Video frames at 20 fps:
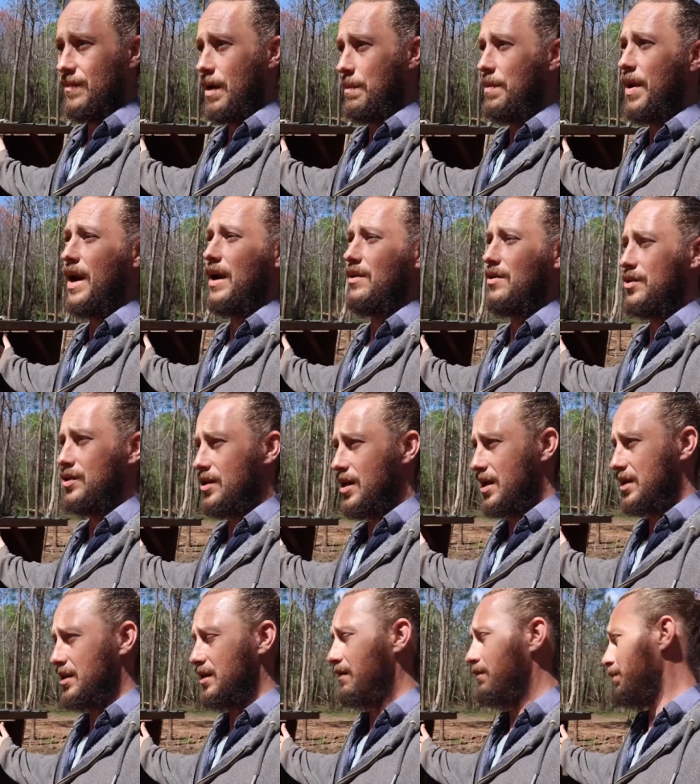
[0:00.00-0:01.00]
a baker's
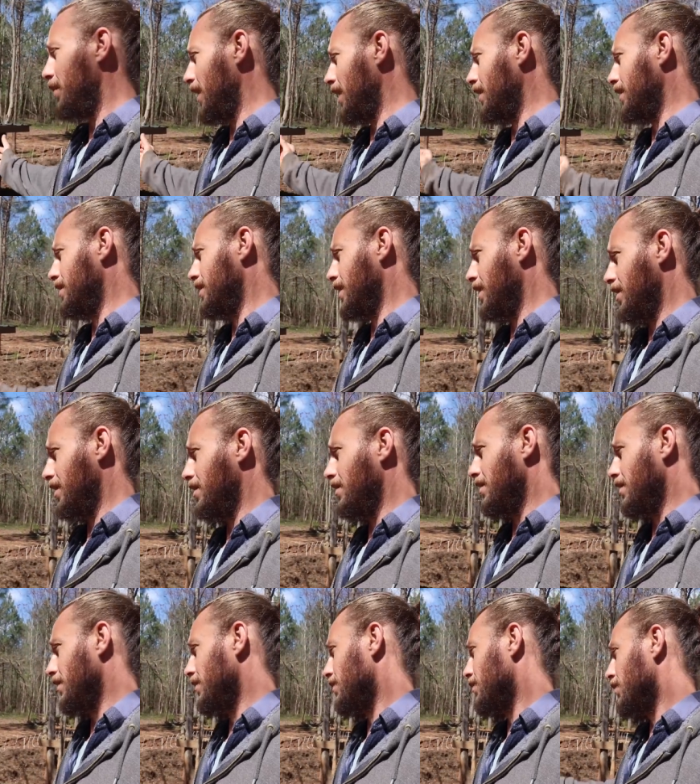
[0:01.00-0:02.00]
dozen of piglets in
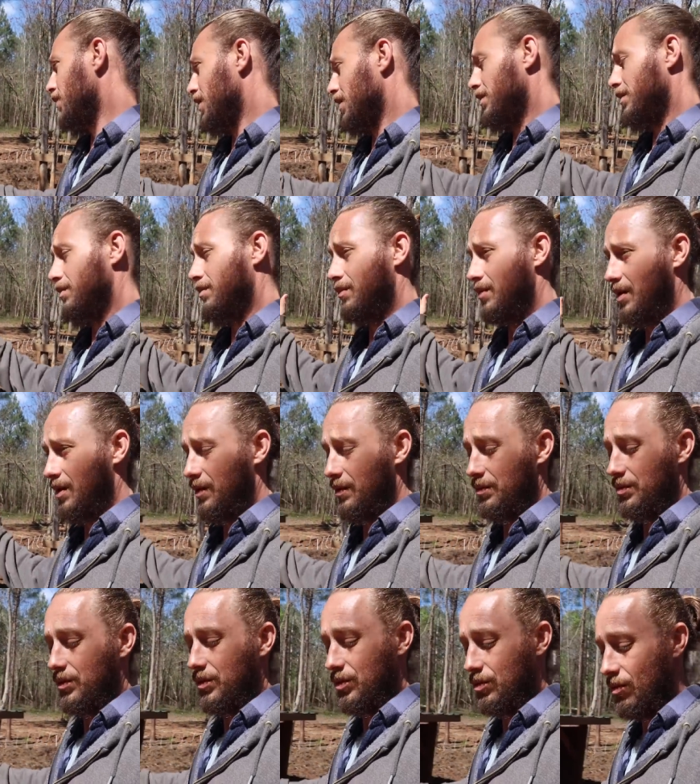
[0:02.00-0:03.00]
here with, you
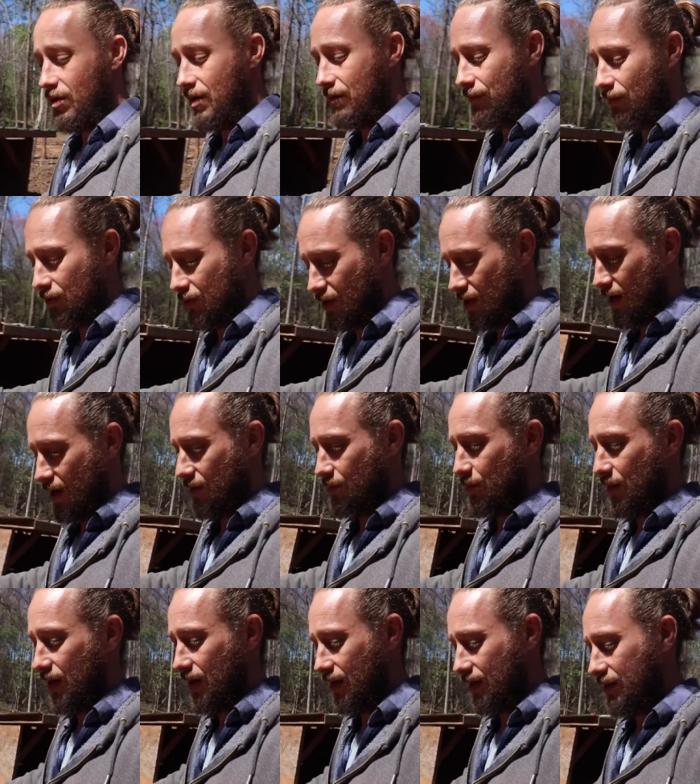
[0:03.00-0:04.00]
know, three full size
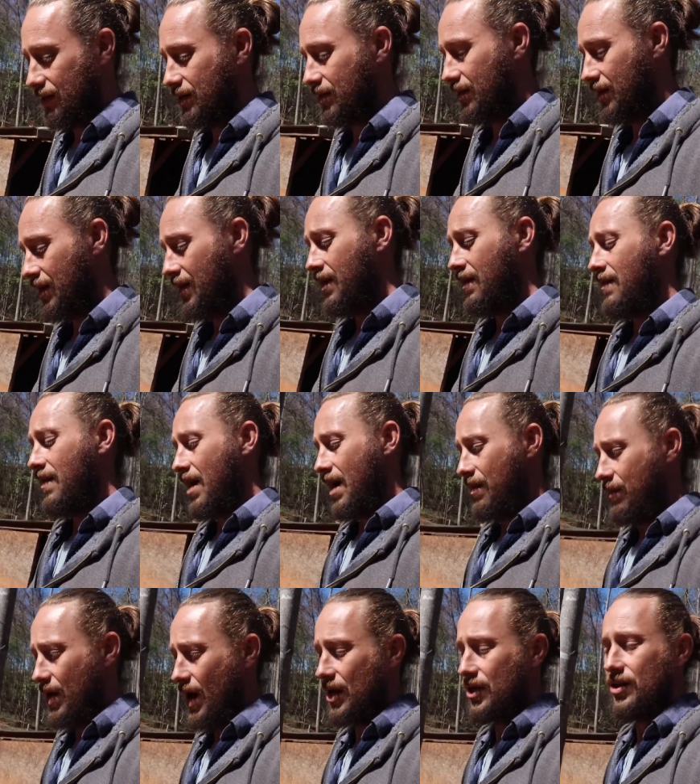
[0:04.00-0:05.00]
pigs
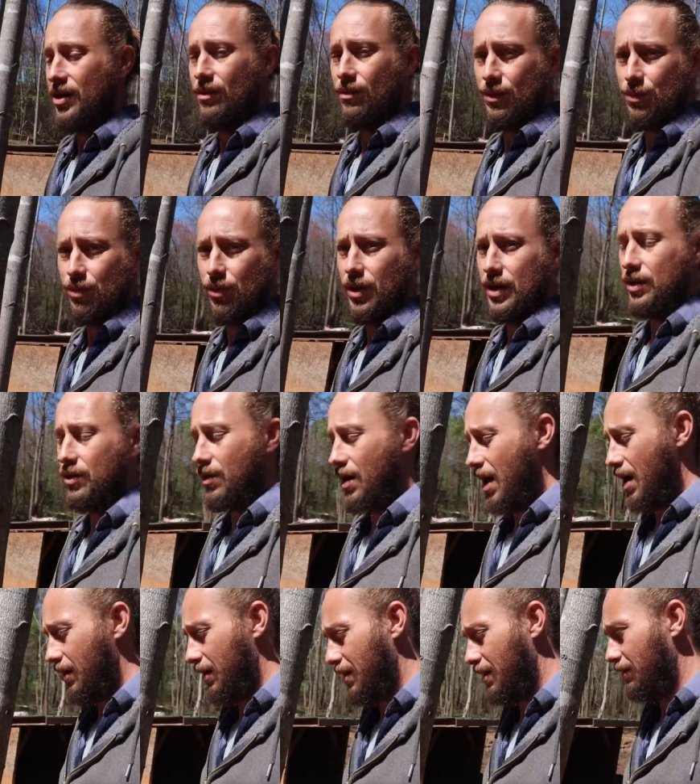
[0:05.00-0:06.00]
I imagine it was pretty
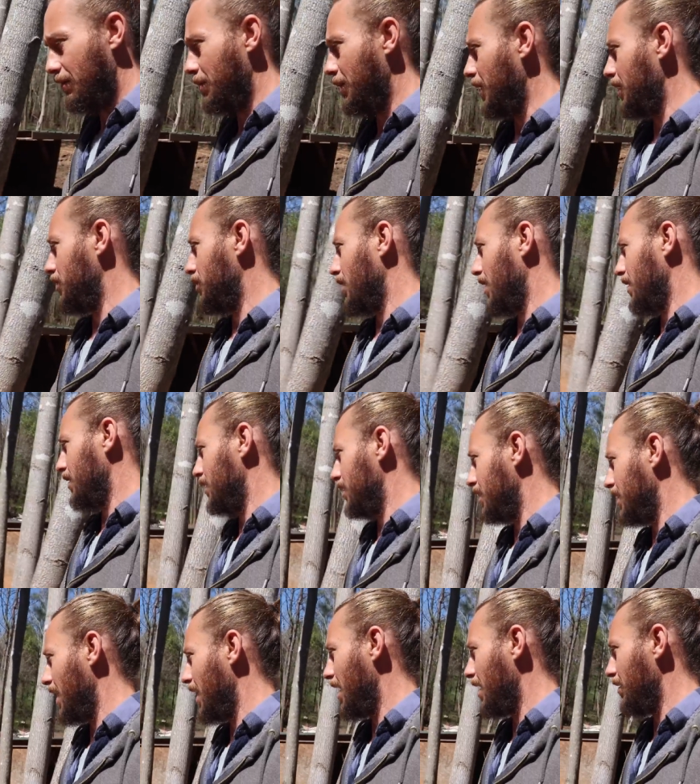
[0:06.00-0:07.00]
crowded. Everybody trying to
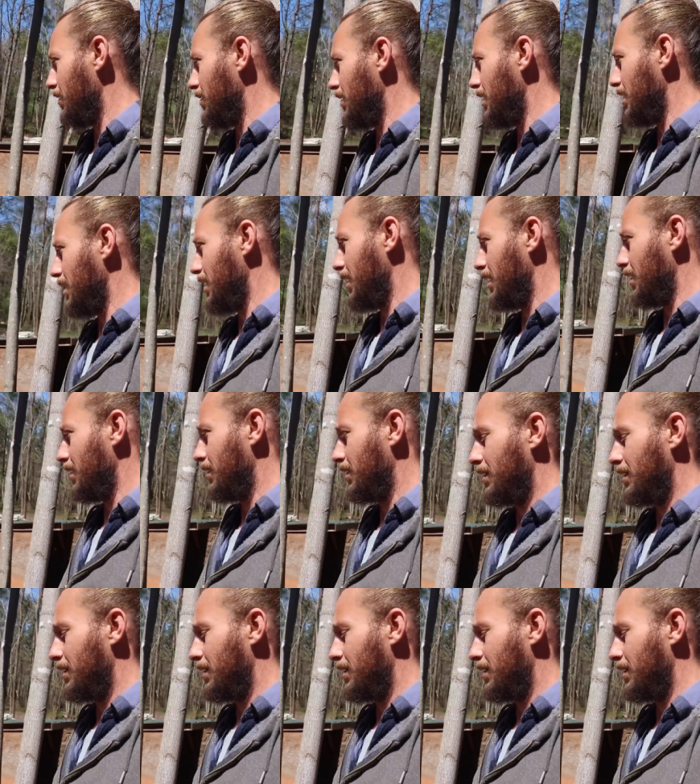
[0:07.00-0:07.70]
stay out of the uh,